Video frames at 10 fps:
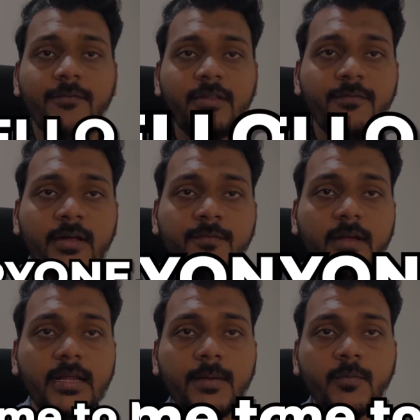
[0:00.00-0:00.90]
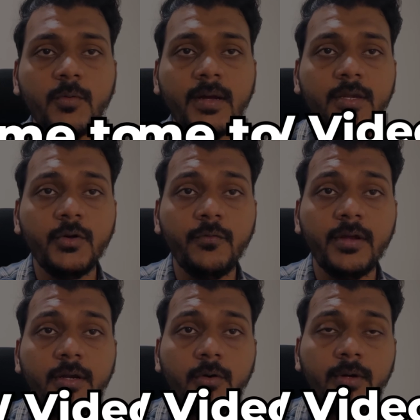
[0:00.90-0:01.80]
Everyone, welcome to my new
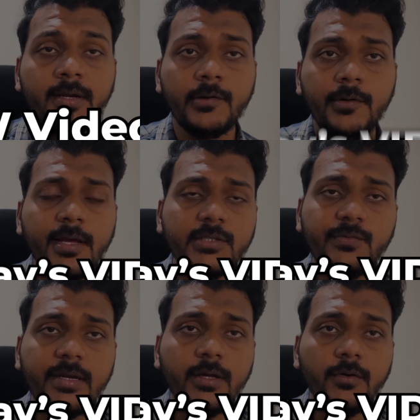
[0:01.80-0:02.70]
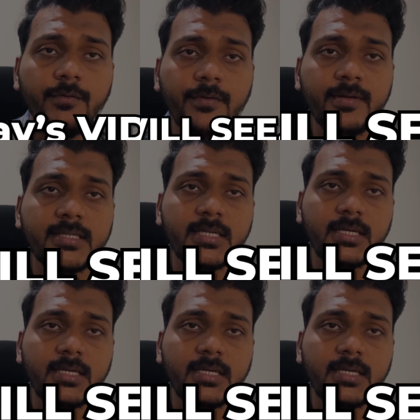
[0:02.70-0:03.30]
video. In today's video we will see